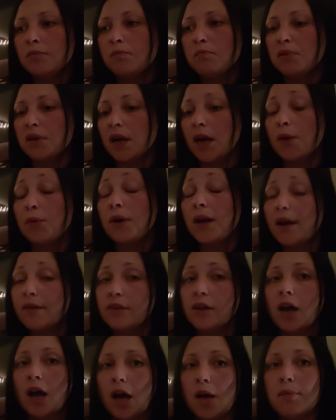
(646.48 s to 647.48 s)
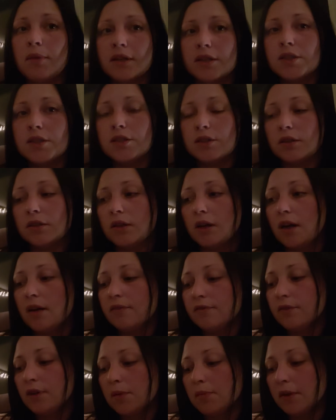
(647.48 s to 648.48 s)
but I would have the comments turned
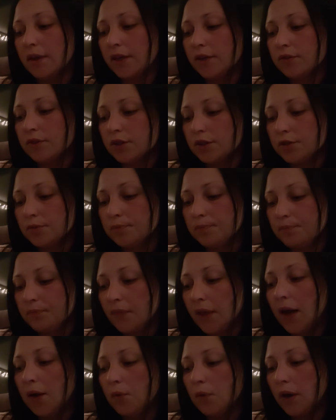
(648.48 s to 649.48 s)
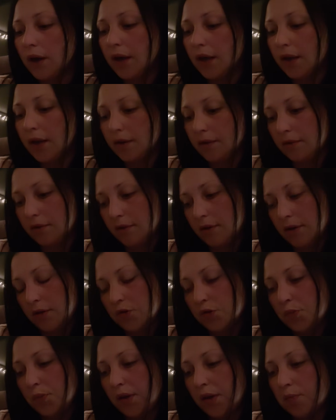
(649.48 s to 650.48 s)
off on my YouTube. That way
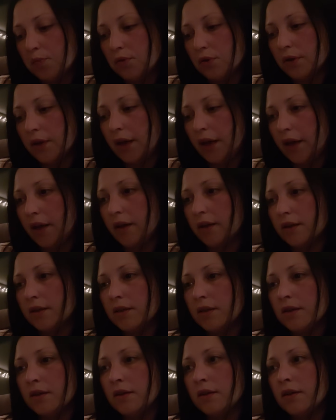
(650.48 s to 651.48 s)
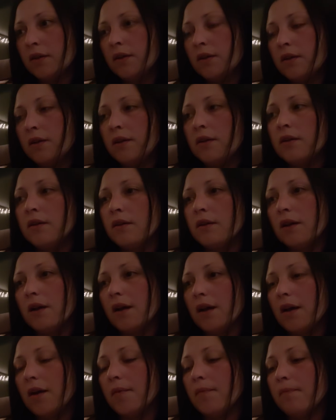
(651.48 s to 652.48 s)
those people can't,
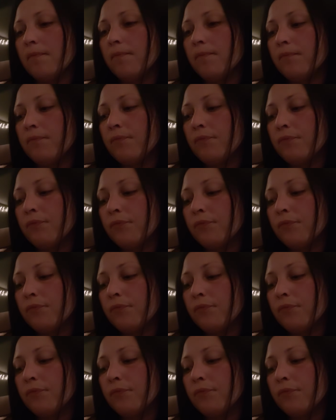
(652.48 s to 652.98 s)
um,